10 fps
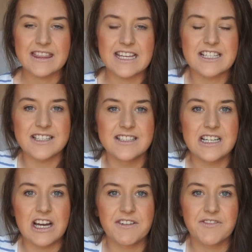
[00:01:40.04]
It doesn't
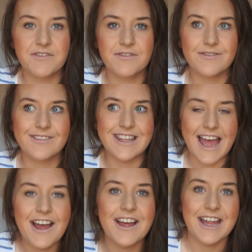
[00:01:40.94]
kind of
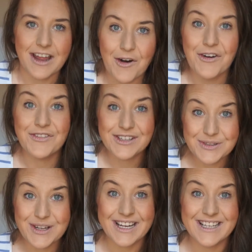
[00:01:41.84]
get it off as
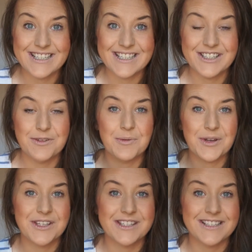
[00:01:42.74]
quickly as these do, but
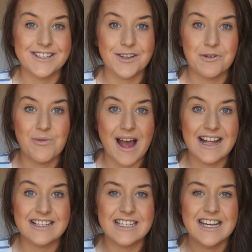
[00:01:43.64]
because these are so
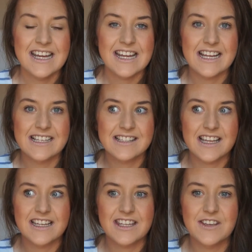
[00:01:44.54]
wet, it's
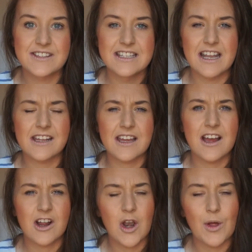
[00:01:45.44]
like using like
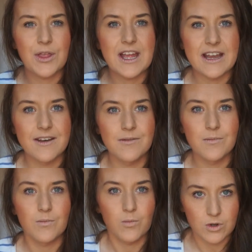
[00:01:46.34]
a cloth in
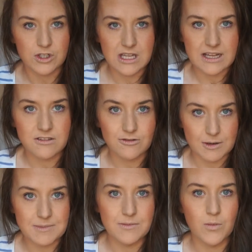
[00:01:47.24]
just like
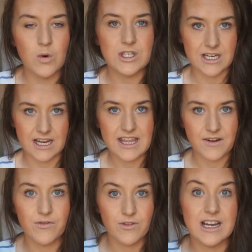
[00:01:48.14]
dripped in water. Like
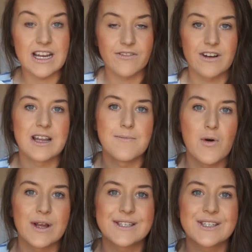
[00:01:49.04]
they're really
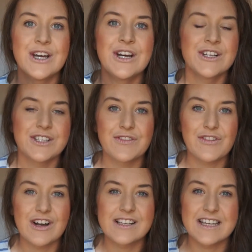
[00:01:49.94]
moist. So
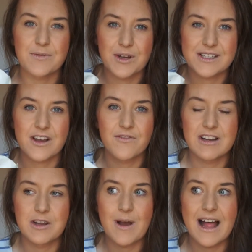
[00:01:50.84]
for us it works out
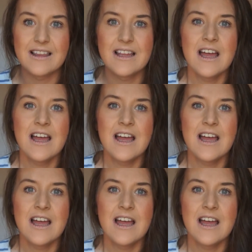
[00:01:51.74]
really well.